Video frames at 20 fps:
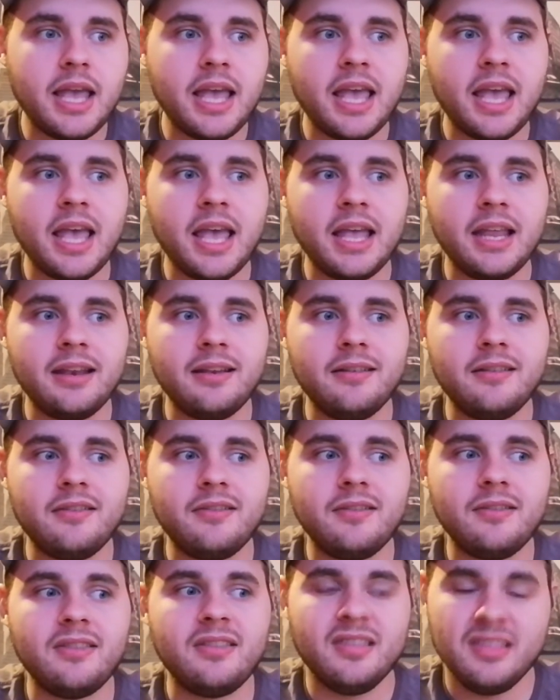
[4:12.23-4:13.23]

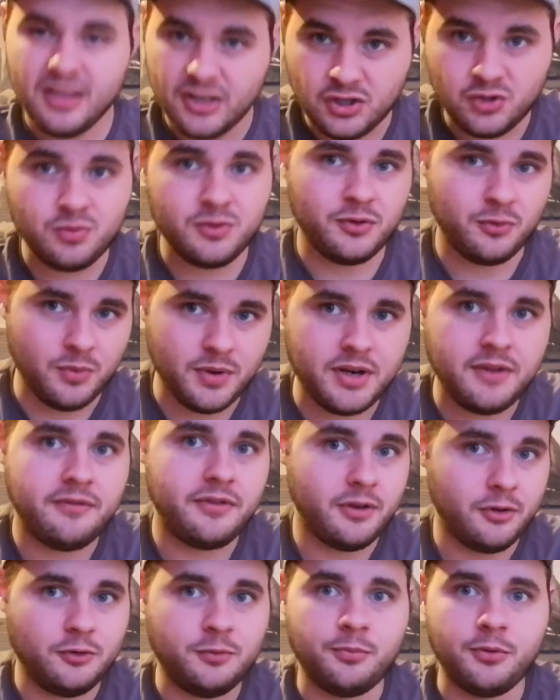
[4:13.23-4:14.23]
And this was one
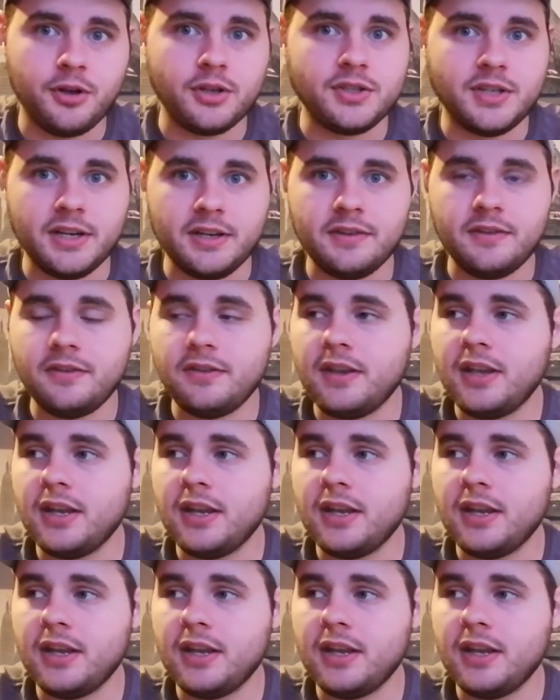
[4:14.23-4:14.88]
of those projects.